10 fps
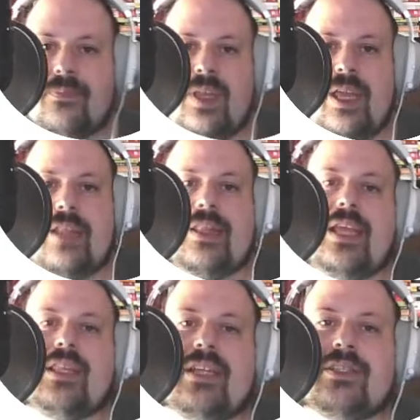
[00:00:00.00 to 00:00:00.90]
and the
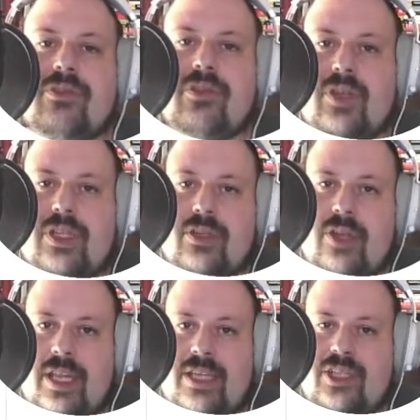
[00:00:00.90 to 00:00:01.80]

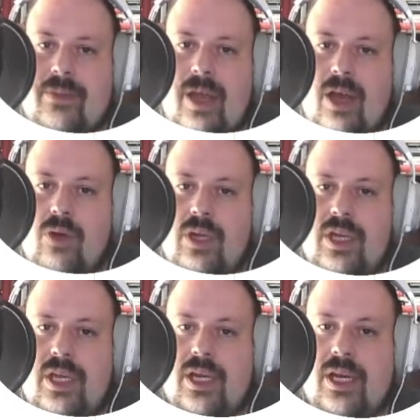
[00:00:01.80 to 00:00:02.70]
index.html,
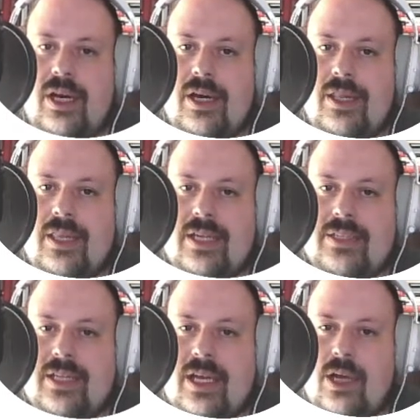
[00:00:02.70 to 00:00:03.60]
uh, there
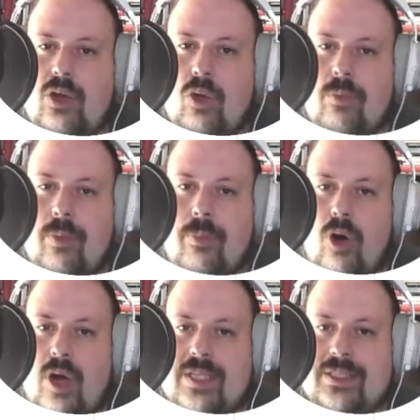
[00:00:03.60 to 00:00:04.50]
is a combo
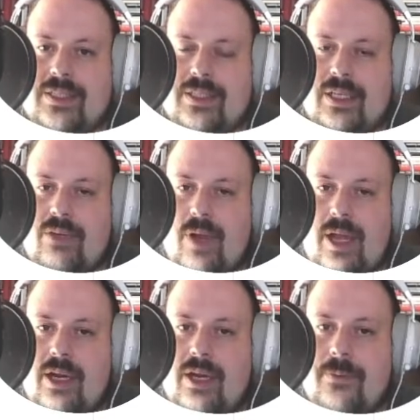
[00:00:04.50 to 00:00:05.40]
box uh,
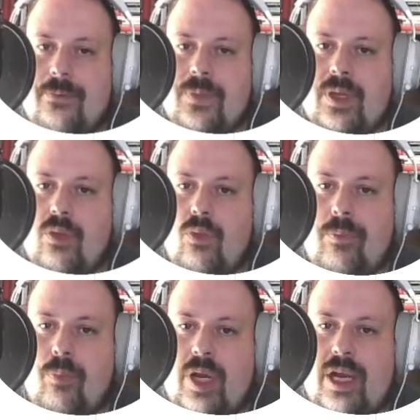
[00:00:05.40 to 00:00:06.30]
where we
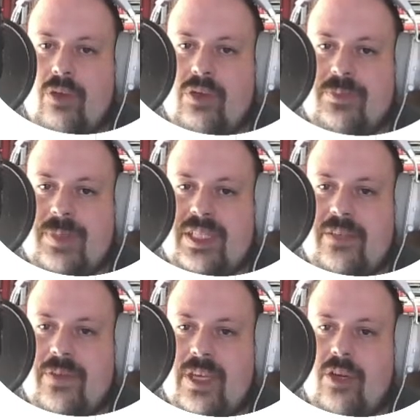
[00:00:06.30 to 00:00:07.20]
point out
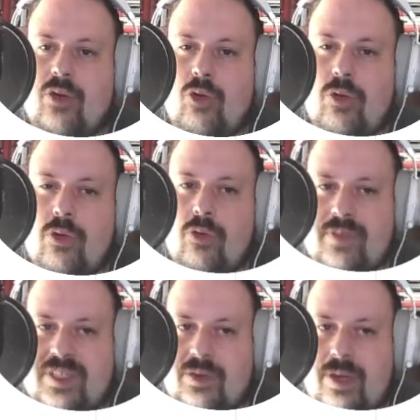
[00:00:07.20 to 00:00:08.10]
specific gro
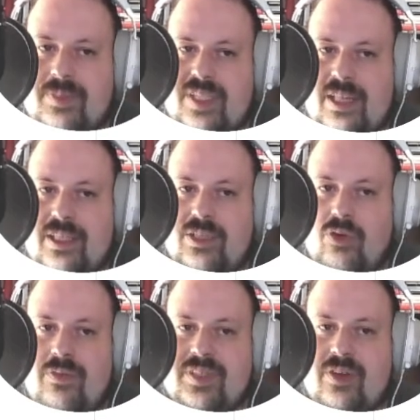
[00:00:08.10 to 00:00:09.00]
Groovy scripts. And these
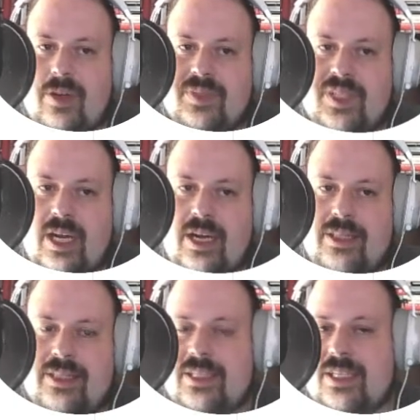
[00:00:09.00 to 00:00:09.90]
Groovy scripts are in
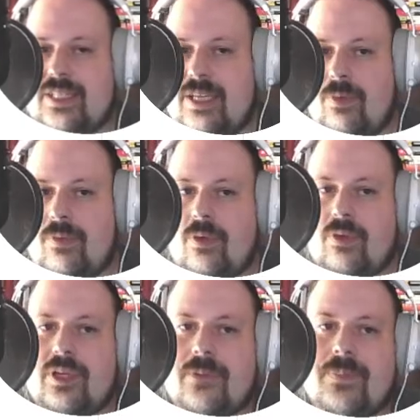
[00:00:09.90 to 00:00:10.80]
this example
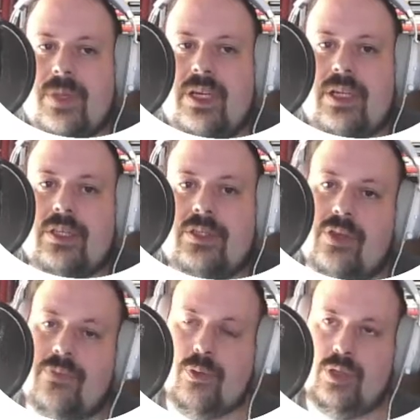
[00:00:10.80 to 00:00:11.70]
folder. So
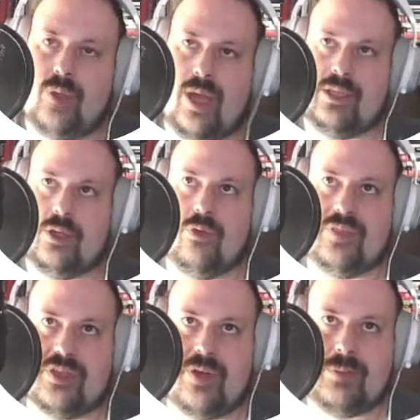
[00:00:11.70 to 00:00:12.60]
if you want to add a Groovy
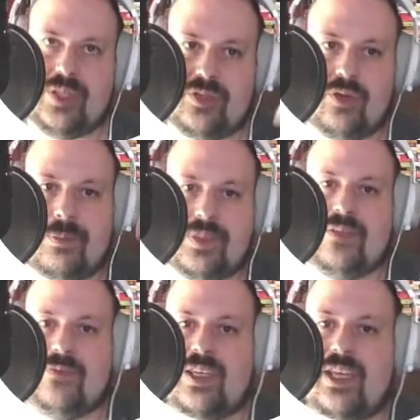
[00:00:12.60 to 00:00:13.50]
script, just drop
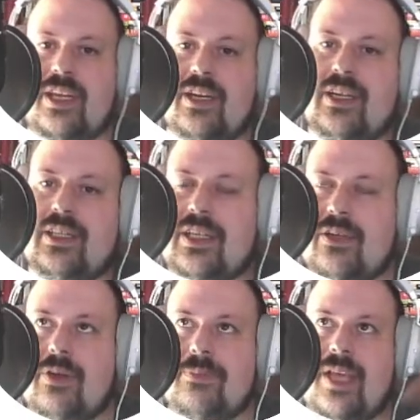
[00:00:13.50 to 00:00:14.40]
something here and then
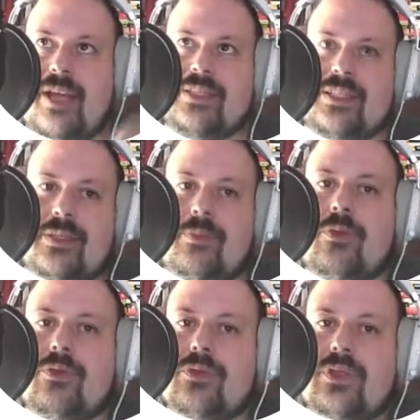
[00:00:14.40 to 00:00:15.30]
going to be
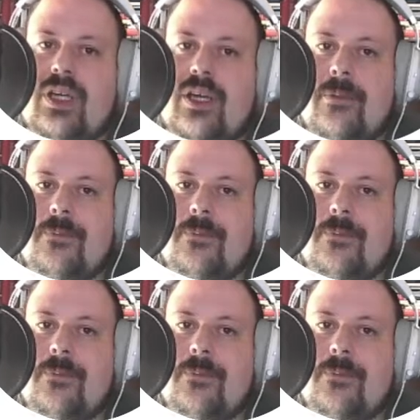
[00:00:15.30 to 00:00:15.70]
accessible to the